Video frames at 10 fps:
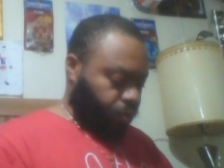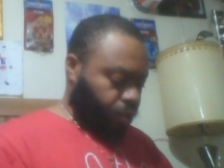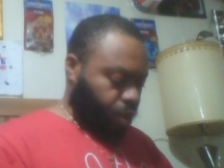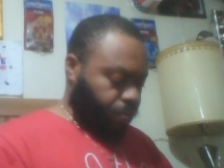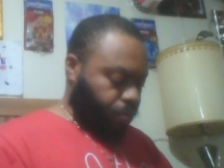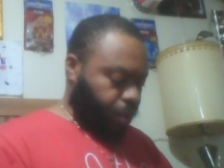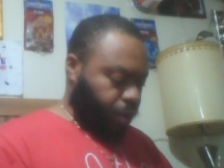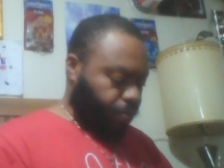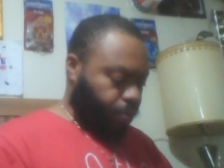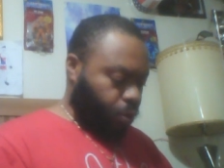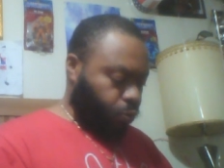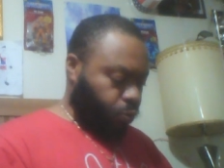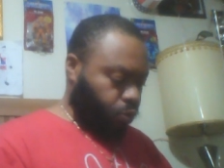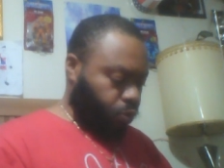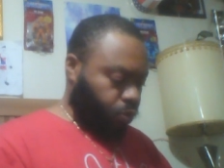that I'm about to
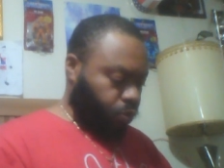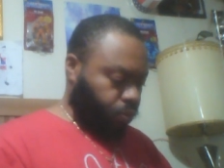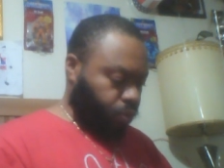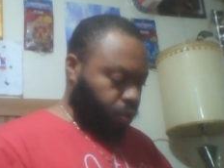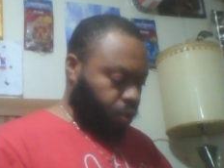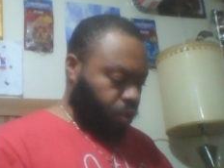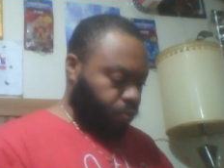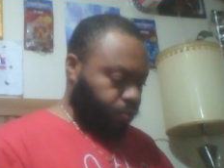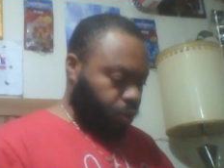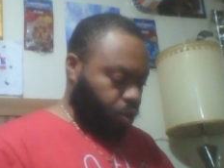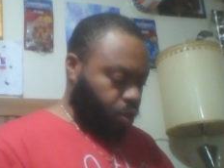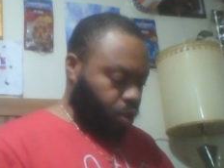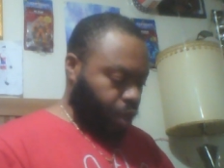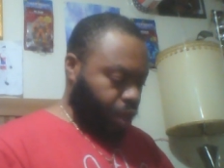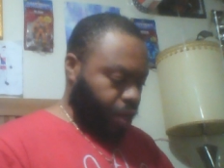post in the community
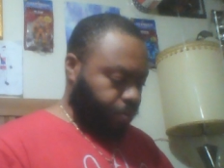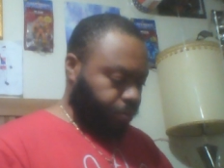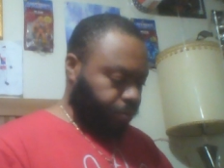tab